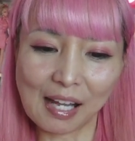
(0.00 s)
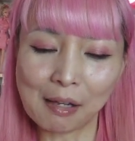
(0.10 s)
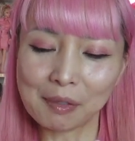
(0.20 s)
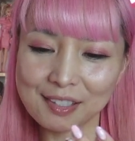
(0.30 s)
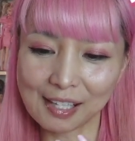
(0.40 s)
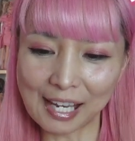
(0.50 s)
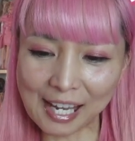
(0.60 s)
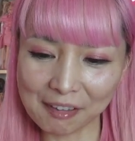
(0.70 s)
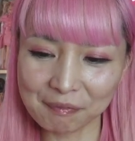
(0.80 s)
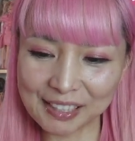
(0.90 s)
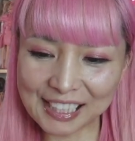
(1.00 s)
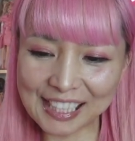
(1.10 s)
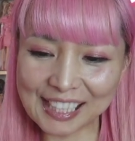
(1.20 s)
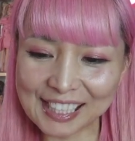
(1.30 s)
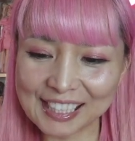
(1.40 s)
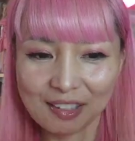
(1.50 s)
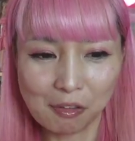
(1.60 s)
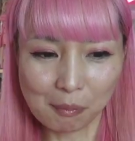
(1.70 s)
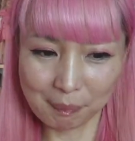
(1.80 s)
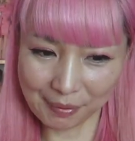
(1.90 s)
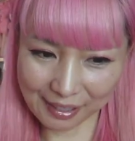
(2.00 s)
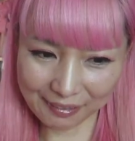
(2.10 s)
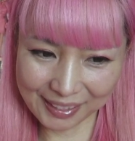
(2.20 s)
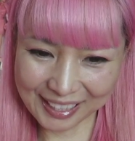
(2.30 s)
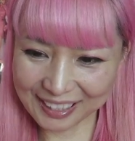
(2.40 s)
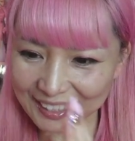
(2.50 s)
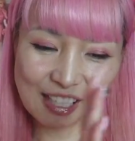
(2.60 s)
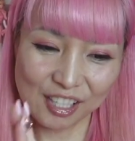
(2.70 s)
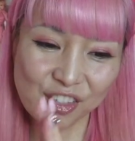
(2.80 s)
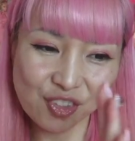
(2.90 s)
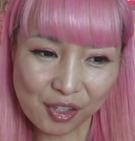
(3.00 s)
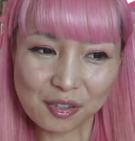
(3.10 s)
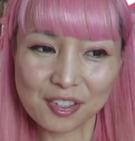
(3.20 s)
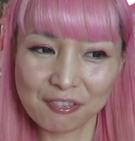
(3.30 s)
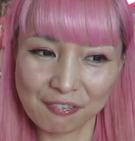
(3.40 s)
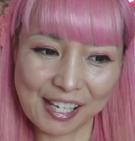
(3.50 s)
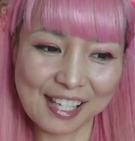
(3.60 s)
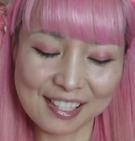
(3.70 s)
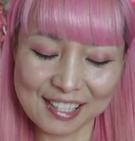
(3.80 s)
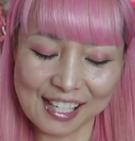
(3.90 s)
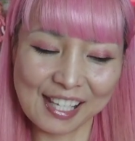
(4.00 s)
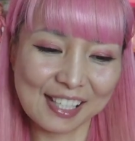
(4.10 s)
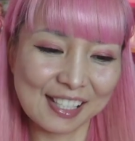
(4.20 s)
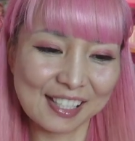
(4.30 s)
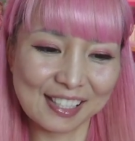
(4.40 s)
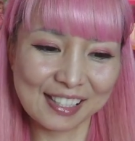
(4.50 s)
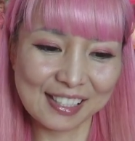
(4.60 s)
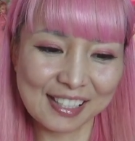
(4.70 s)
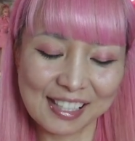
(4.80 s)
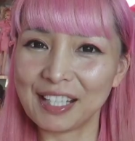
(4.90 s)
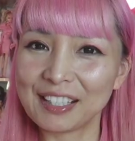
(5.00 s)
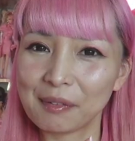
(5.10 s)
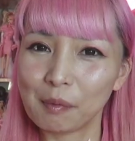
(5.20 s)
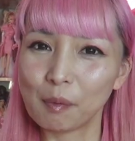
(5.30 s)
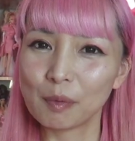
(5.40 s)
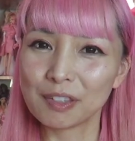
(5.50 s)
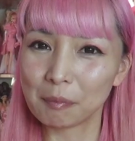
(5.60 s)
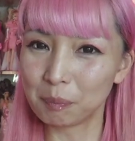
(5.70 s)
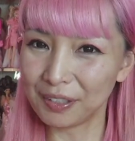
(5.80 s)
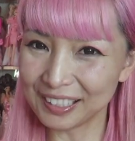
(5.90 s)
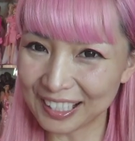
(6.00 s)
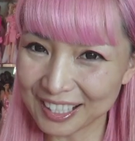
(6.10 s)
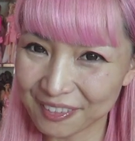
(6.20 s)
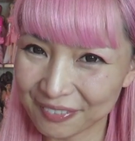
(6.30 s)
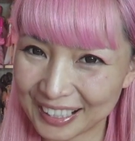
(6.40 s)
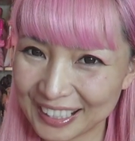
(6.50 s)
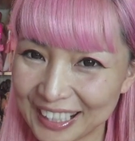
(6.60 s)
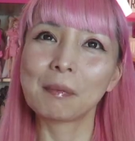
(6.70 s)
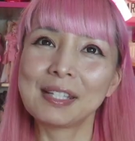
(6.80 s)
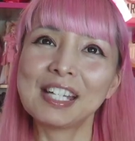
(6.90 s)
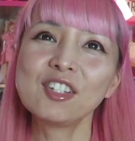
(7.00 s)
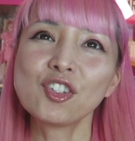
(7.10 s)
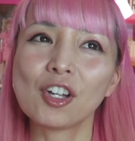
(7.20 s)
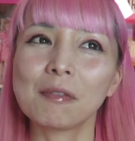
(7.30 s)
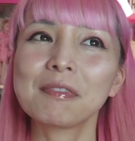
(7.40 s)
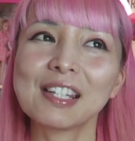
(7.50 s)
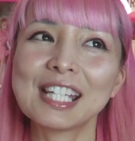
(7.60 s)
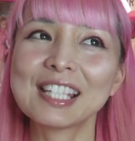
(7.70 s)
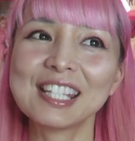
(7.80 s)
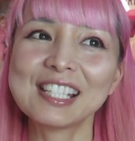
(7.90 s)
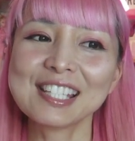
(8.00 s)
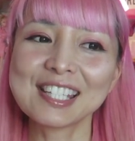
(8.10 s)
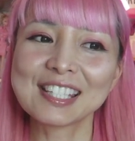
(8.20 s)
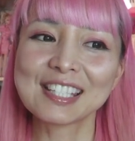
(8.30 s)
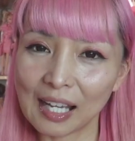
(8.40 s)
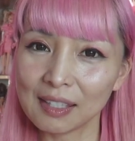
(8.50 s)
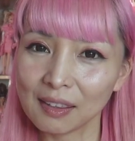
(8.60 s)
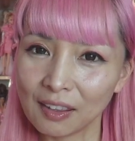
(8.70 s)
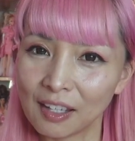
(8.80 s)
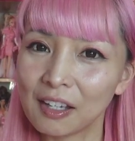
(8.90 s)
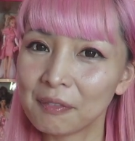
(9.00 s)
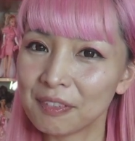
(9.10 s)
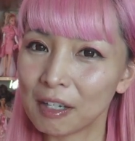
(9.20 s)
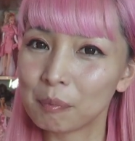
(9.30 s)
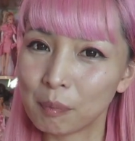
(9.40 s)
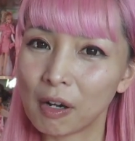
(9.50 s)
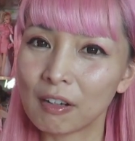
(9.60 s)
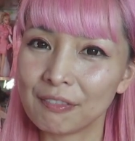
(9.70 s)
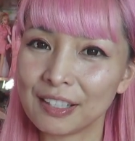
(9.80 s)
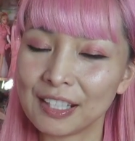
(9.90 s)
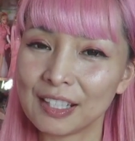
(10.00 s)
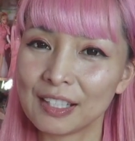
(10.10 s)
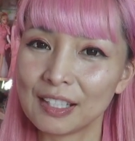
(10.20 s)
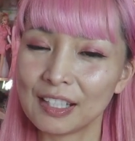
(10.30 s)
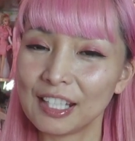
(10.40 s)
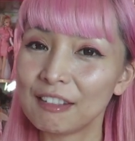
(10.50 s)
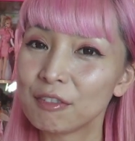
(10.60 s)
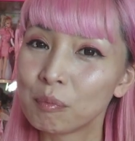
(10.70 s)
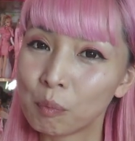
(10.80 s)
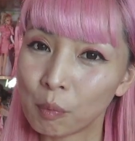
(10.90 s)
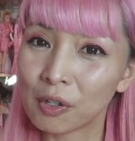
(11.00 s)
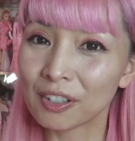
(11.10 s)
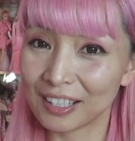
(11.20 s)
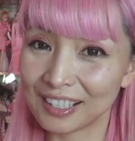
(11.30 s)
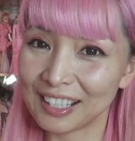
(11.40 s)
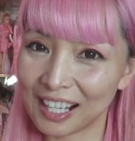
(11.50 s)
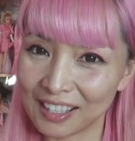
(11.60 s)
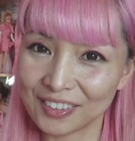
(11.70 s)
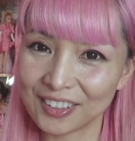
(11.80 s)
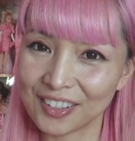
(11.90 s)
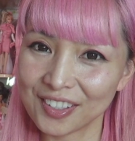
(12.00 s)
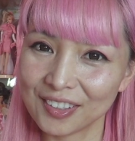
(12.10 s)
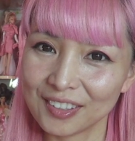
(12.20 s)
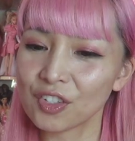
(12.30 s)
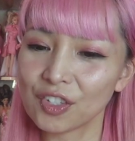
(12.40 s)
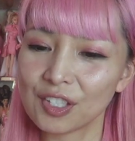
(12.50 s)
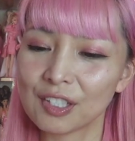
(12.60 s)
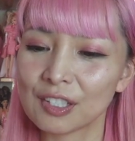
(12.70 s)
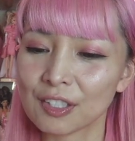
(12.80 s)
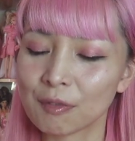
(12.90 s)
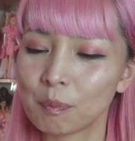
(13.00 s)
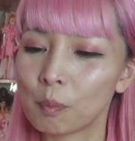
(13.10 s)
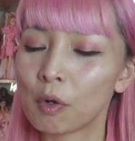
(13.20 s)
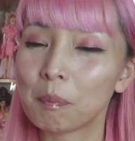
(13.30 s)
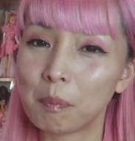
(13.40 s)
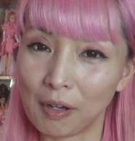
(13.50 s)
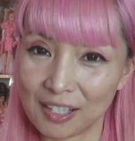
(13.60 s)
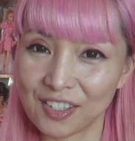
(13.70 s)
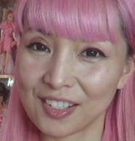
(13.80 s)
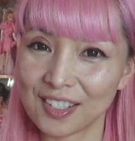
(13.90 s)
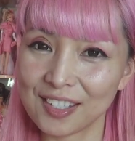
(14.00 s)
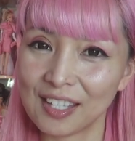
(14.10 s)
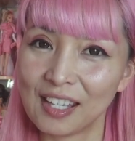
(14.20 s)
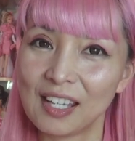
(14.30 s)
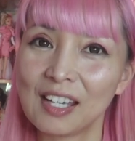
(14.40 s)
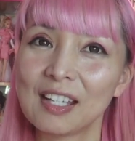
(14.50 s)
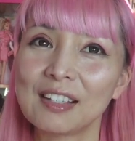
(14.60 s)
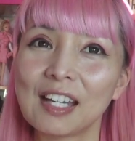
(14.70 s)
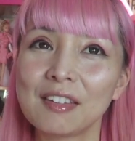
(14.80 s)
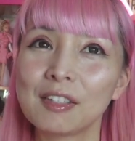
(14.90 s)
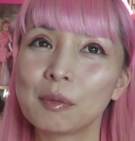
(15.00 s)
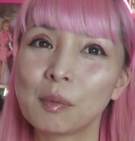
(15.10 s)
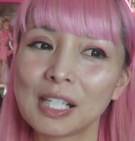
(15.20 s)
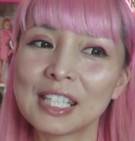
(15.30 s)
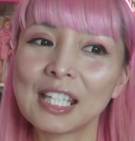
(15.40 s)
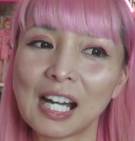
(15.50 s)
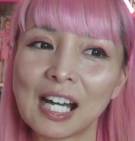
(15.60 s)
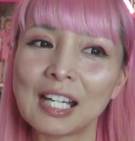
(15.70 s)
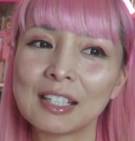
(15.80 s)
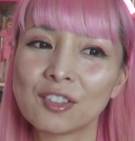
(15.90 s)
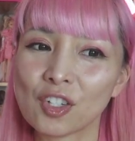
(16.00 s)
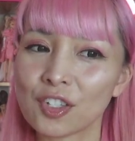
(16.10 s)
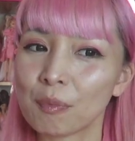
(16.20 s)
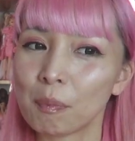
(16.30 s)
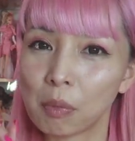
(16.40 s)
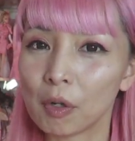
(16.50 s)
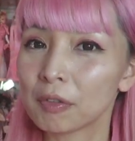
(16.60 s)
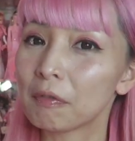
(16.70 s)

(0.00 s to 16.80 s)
I was happily comparing each doll's face and picked the prettiest one when I shop like this I love that Barbie even more than others, she is more precious than the one I just bought